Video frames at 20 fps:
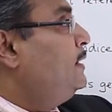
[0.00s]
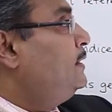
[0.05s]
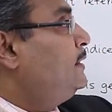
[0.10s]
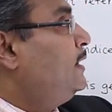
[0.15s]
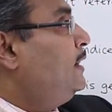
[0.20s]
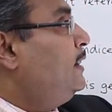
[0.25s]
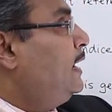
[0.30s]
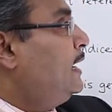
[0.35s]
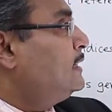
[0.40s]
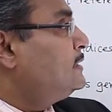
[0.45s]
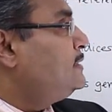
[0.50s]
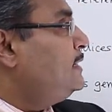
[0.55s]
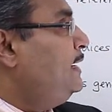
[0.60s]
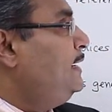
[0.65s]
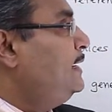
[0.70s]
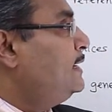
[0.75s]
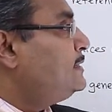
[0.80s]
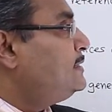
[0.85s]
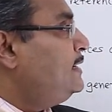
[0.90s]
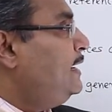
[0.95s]
The last
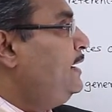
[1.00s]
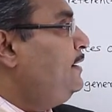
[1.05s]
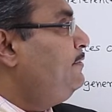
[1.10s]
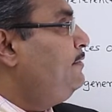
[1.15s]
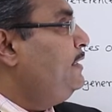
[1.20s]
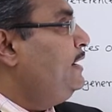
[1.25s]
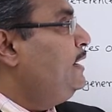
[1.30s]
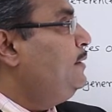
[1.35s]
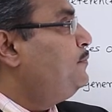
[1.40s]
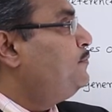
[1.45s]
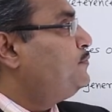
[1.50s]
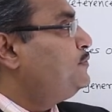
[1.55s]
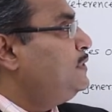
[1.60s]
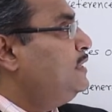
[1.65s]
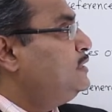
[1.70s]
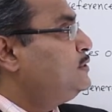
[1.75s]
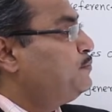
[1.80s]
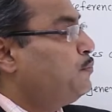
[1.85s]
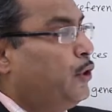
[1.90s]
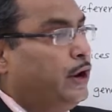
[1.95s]
index entry
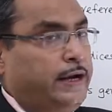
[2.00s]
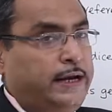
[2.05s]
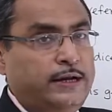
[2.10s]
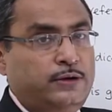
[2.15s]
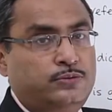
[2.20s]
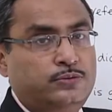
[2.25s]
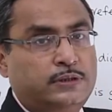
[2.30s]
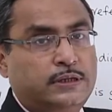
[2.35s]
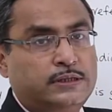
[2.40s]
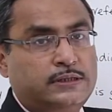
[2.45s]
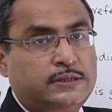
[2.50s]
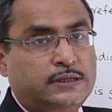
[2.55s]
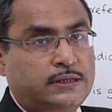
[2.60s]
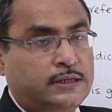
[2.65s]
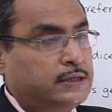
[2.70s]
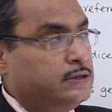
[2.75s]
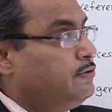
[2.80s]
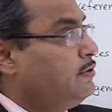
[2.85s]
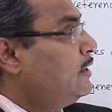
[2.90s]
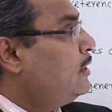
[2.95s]
is pointing to the
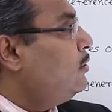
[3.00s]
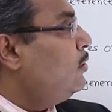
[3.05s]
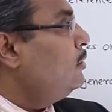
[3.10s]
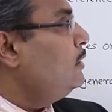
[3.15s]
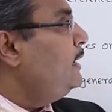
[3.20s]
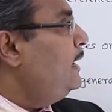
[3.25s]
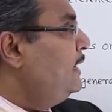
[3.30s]
third record.